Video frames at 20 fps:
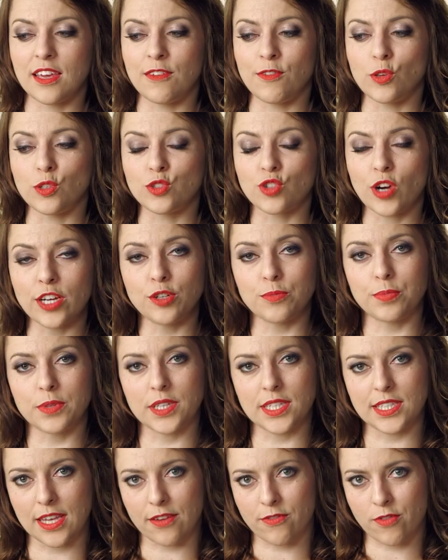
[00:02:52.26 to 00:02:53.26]
If you try to
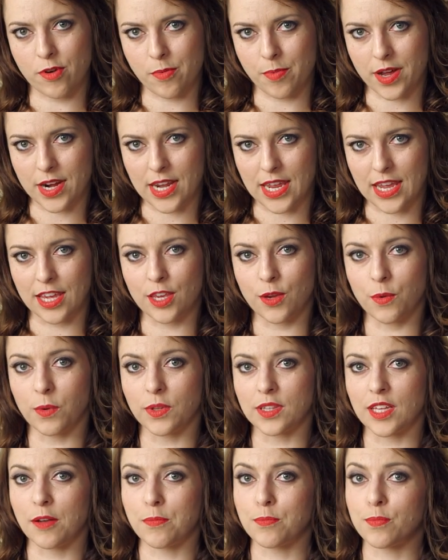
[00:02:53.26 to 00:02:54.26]
please everybody, you
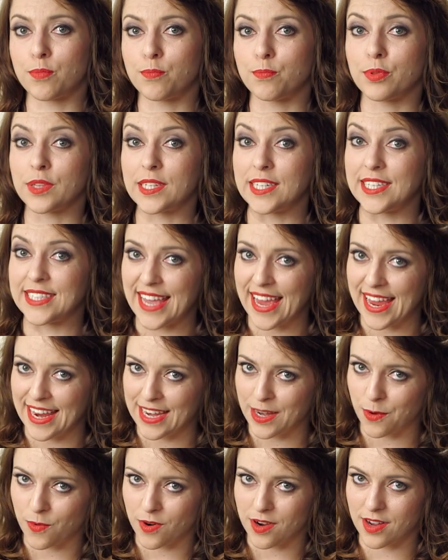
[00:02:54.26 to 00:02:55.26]
will not please
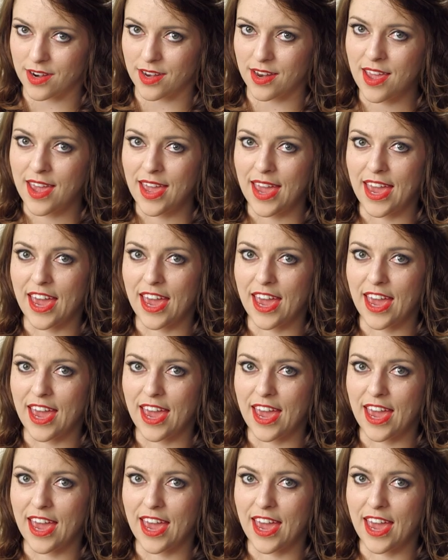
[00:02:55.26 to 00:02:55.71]
anyone.